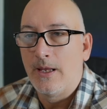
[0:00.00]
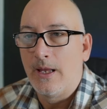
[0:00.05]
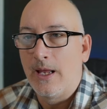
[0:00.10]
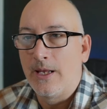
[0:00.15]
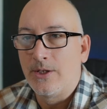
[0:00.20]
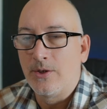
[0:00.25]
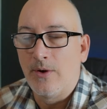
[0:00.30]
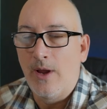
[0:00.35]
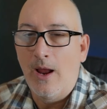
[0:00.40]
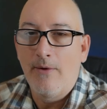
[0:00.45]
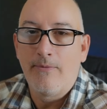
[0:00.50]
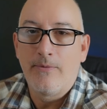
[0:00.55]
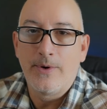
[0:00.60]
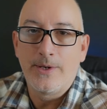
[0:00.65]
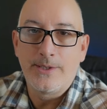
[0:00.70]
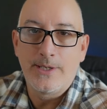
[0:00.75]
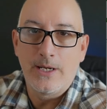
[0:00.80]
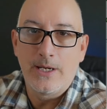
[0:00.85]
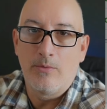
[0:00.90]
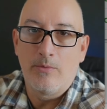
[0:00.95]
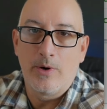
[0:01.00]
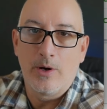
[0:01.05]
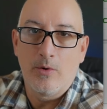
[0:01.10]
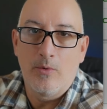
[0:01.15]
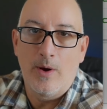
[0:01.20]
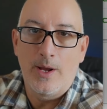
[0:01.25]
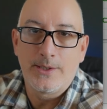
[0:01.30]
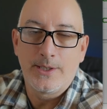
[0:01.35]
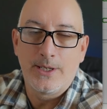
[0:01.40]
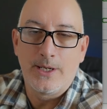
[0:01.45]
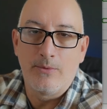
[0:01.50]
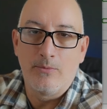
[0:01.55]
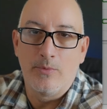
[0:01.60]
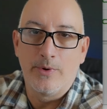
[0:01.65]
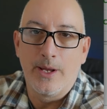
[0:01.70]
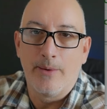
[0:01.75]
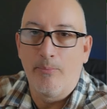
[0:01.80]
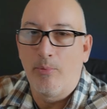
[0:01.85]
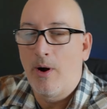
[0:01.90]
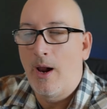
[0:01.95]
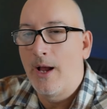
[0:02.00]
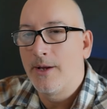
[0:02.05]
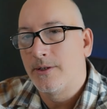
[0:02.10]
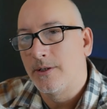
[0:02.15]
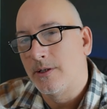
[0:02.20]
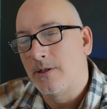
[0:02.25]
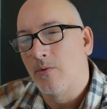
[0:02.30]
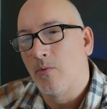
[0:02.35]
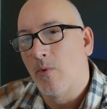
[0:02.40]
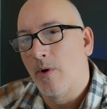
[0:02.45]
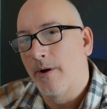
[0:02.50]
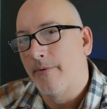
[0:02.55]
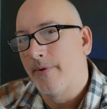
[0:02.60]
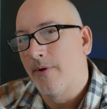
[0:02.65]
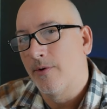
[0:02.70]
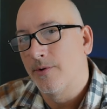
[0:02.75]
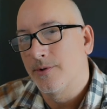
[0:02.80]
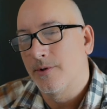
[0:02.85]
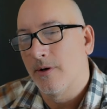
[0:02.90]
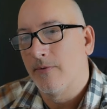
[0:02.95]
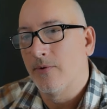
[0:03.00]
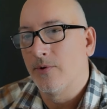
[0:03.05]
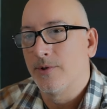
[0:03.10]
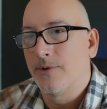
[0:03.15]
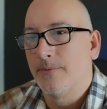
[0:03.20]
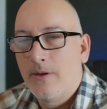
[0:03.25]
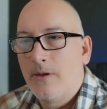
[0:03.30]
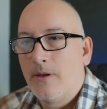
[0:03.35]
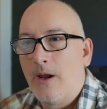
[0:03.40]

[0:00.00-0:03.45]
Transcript: And so every single request will get proxied to one of those servers.